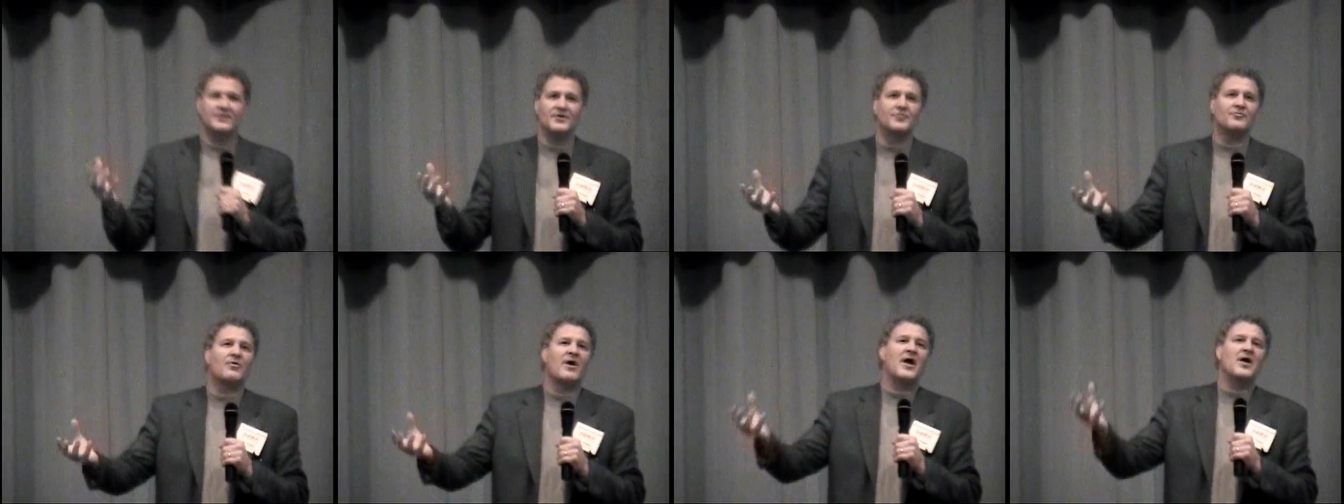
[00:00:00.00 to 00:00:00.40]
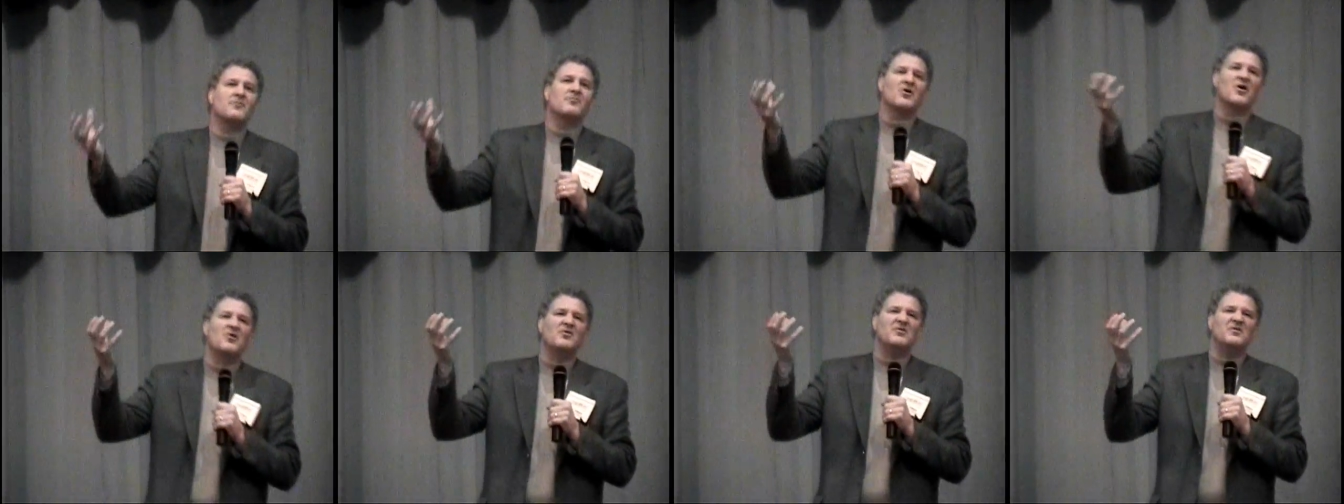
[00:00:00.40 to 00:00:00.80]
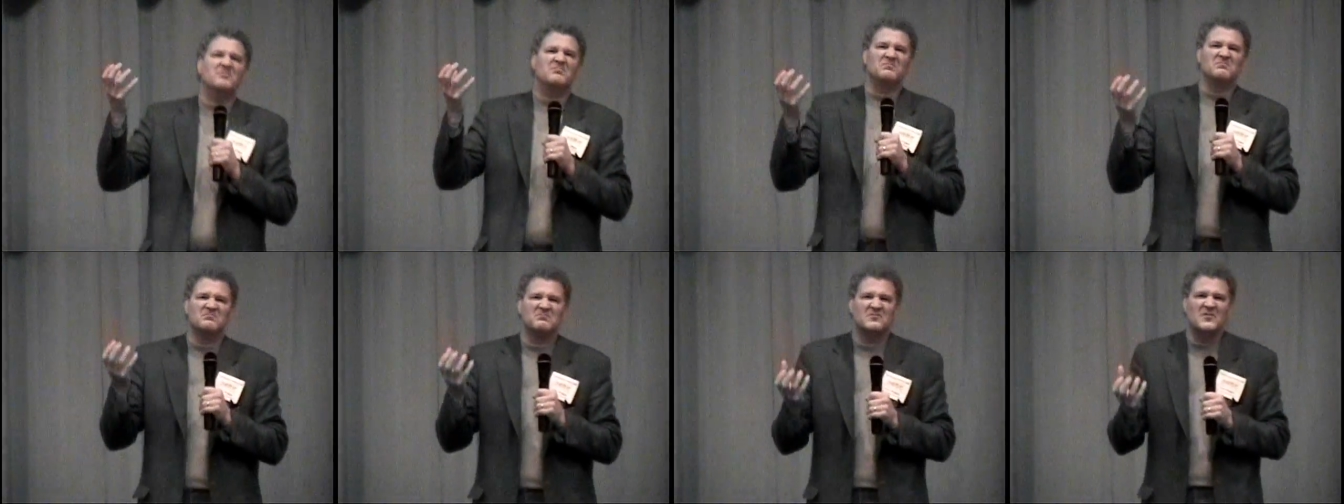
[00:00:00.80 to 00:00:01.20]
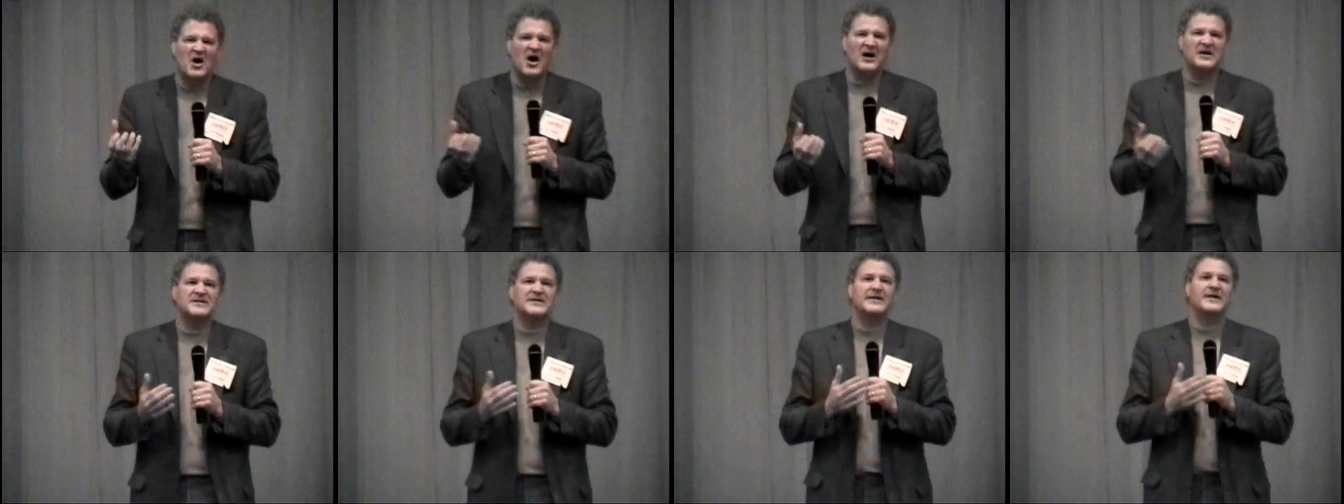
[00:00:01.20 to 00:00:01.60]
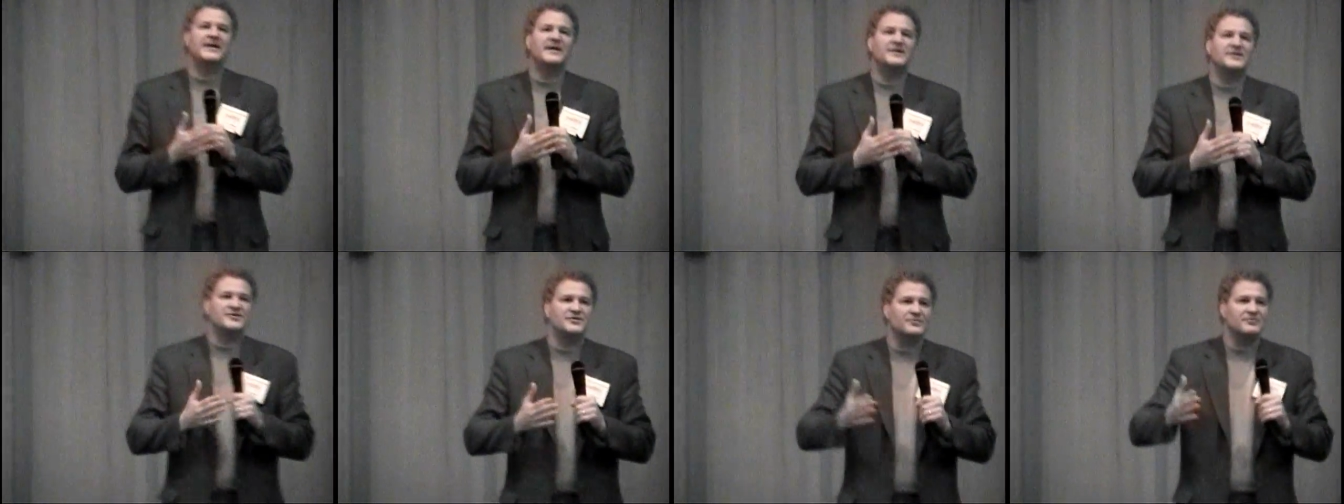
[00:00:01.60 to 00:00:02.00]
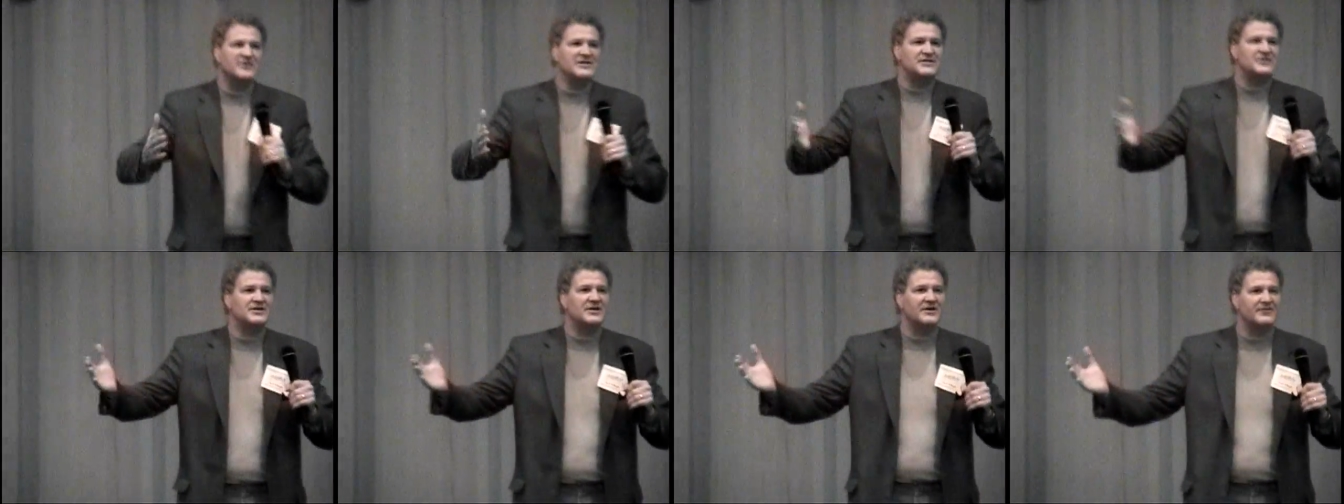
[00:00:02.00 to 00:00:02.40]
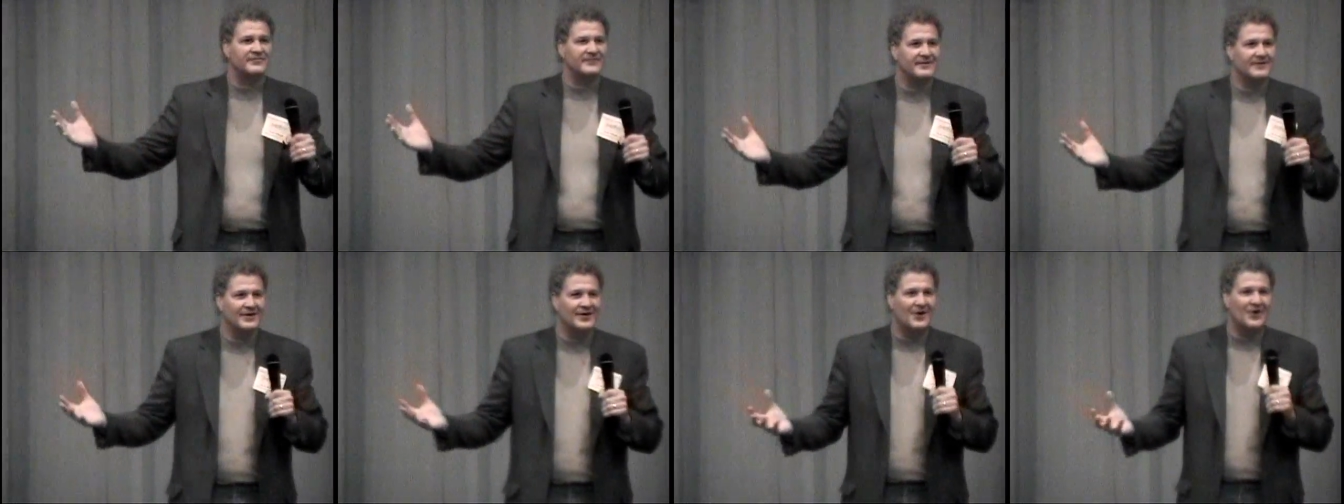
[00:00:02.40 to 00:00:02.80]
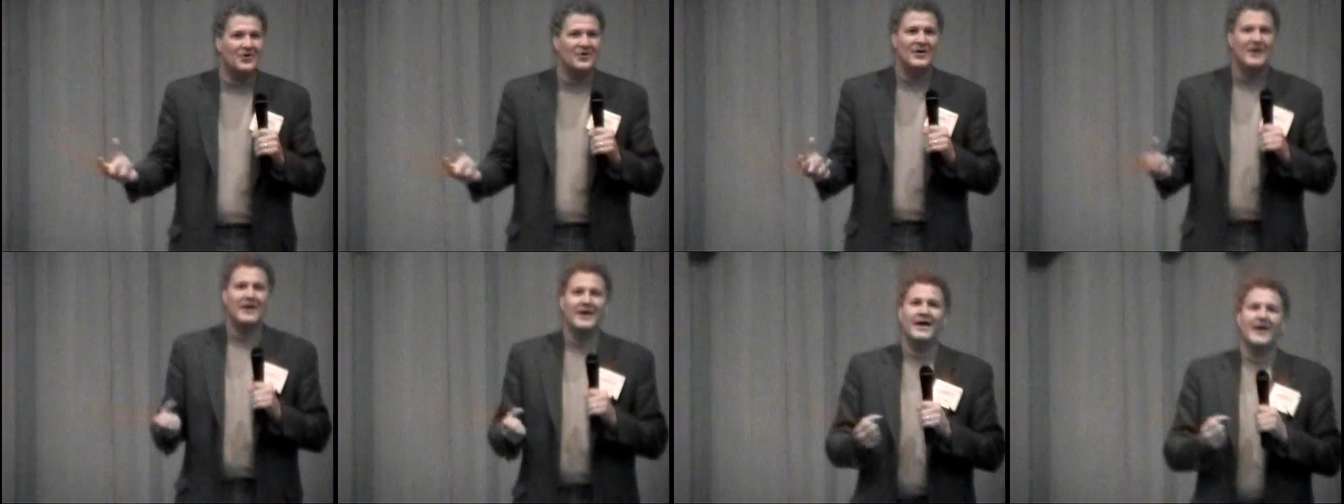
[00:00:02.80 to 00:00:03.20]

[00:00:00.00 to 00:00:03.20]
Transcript: The railroad caused an industry shift, you know,